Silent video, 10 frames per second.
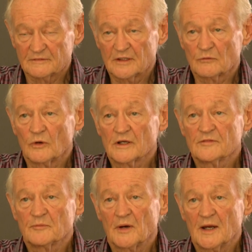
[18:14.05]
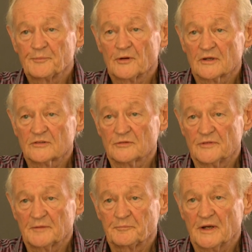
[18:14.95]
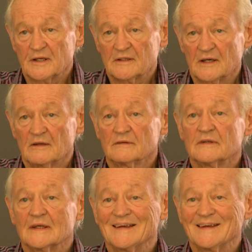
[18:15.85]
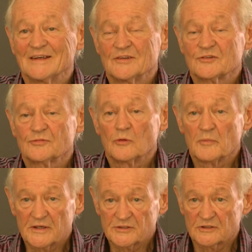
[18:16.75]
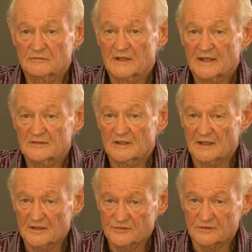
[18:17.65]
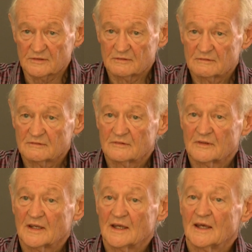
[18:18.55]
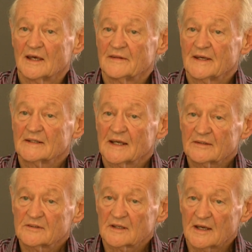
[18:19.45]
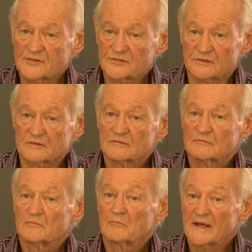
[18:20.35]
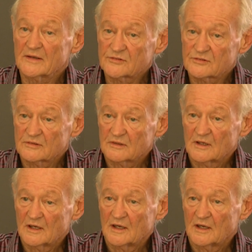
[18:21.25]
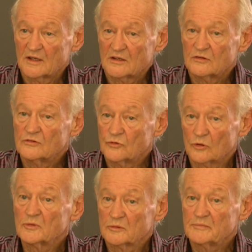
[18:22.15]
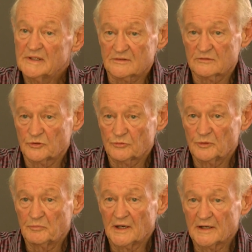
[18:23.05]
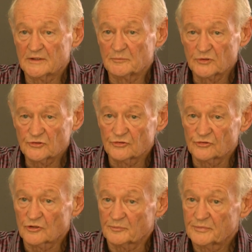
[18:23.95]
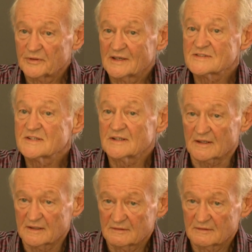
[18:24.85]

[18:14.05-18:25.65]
And one of the byproducts of that breakdown is the formation of lactic acid. And that lactic acid makes normal meat, which we buy in the butcher's shop, acidic.